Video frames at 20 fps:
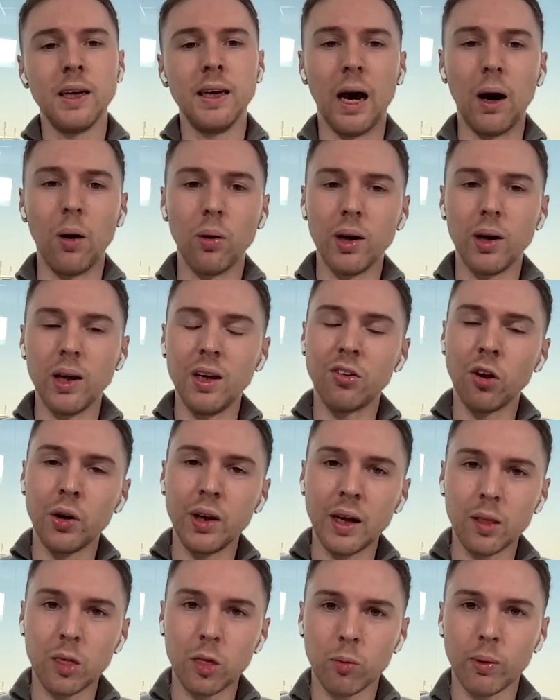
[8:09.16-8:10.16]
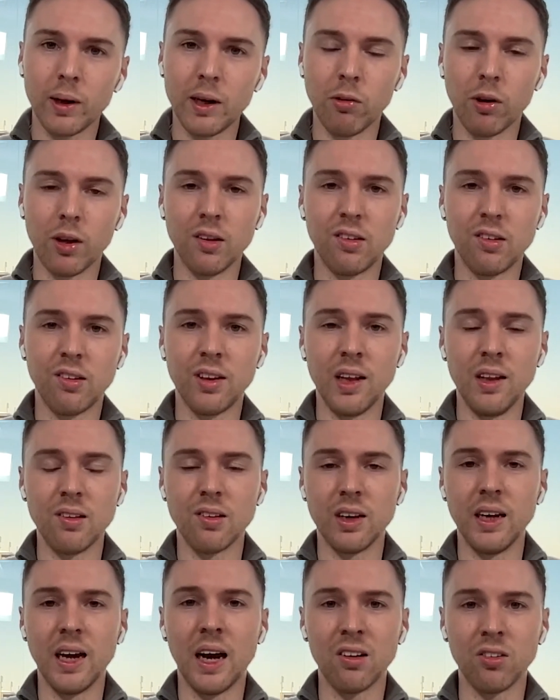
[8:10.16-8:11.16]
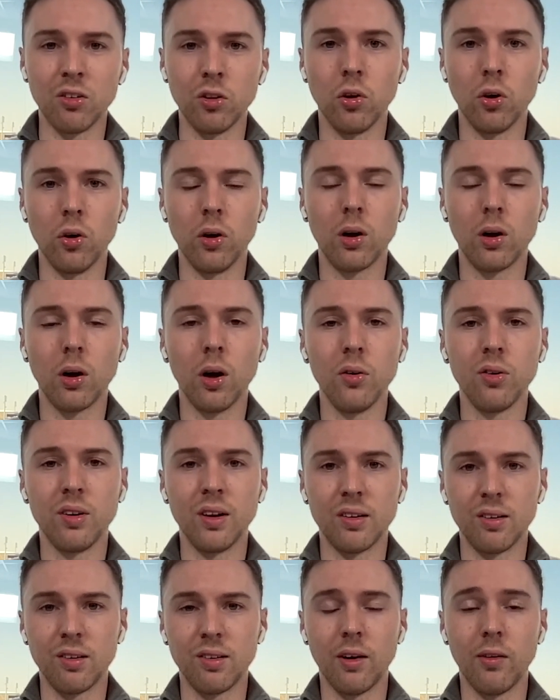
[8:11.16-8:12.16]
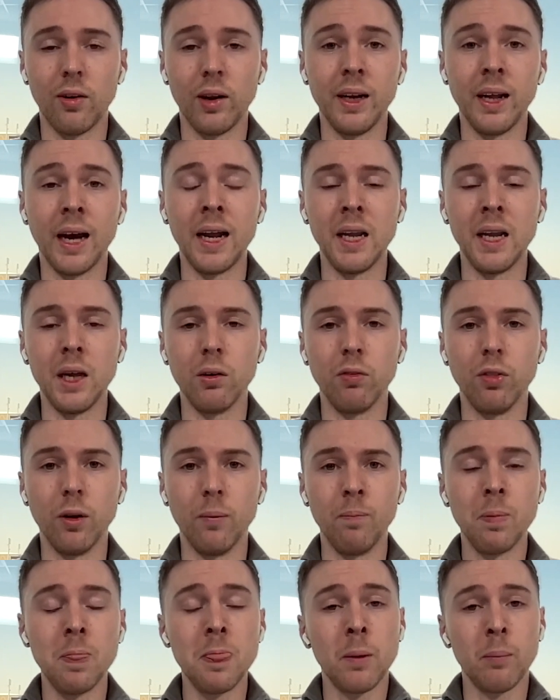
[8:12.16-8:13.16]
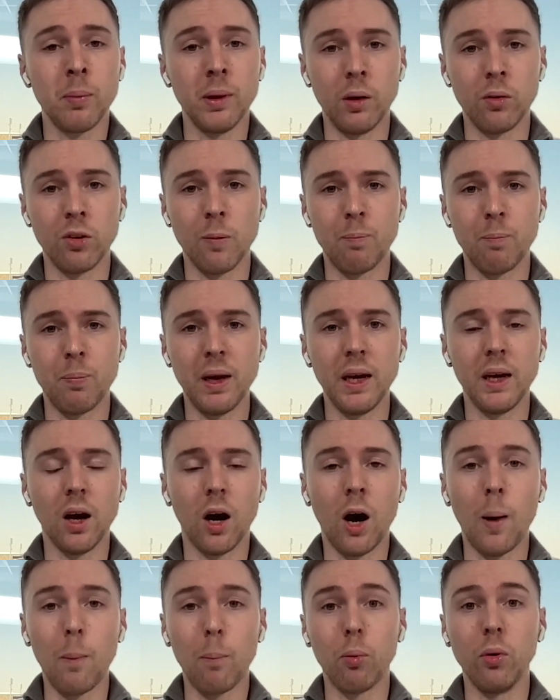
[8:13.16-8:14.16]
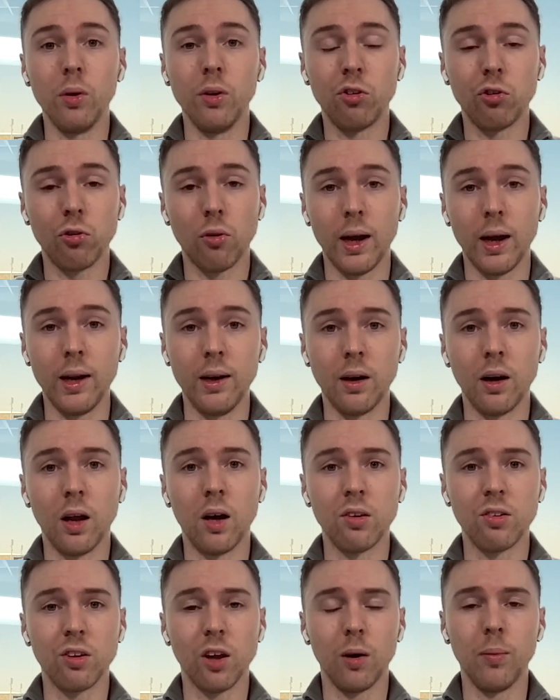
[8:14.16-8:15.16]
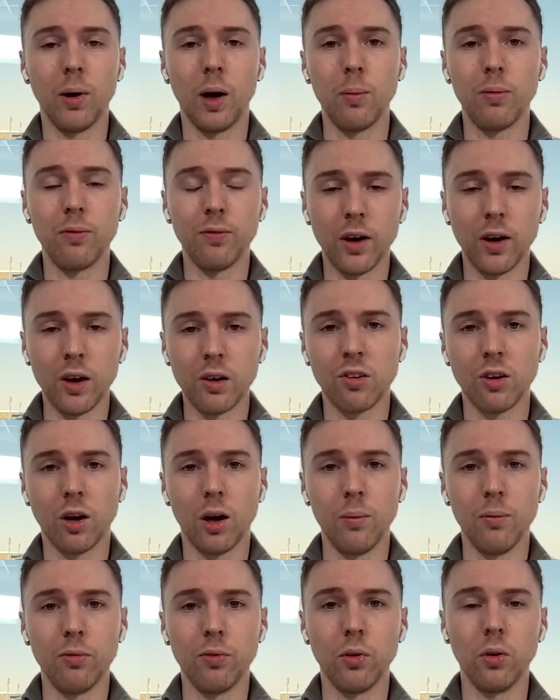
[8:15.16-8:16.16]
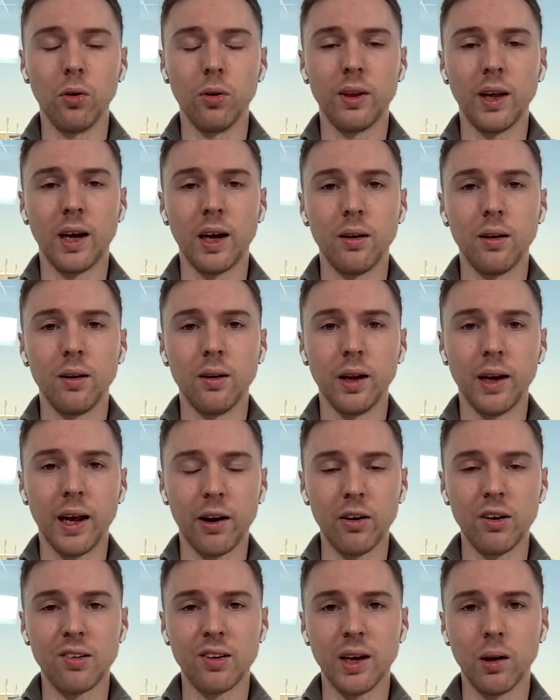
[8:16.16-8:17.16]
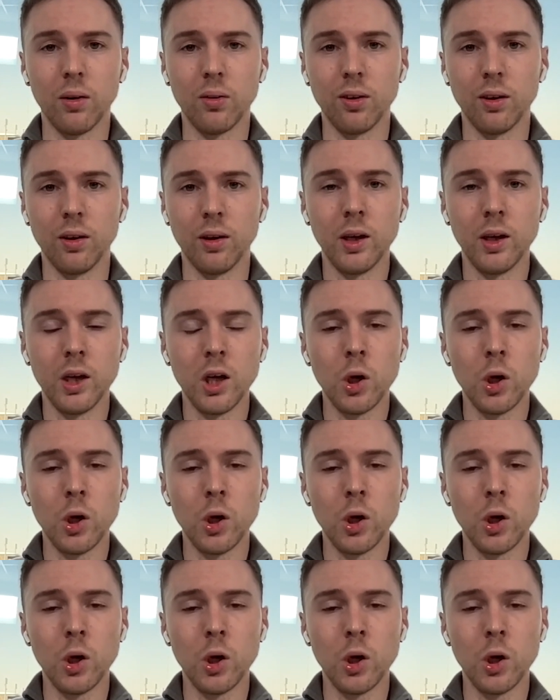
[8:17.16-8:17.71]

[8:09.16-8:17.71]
Now, he's only had 3 runs since, and he hasn't gone close necessarily in any of them. But there was a big upward trend last time up, first time for Dan and Harry Skelton,